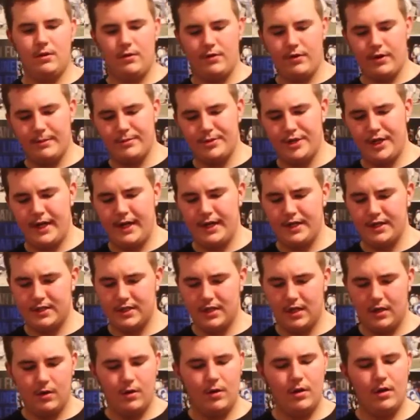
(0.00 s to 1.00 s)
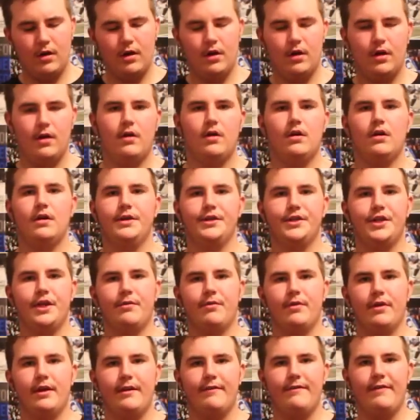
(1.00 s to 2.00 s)
No grip change, so
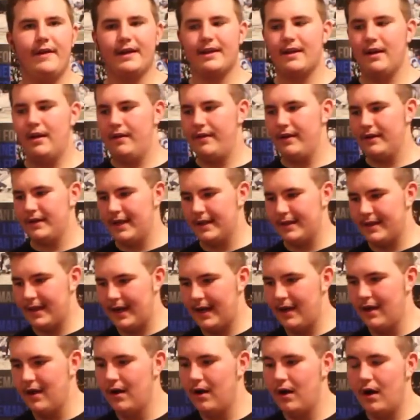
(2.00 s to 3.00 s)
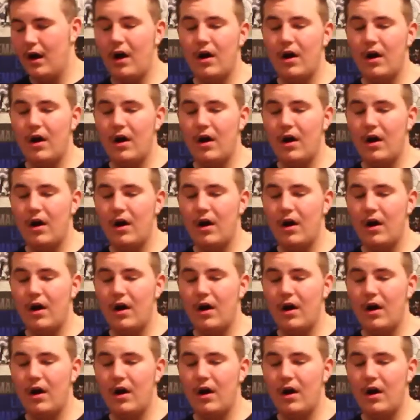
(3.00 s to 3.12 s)
shouldn't really affect anything like that.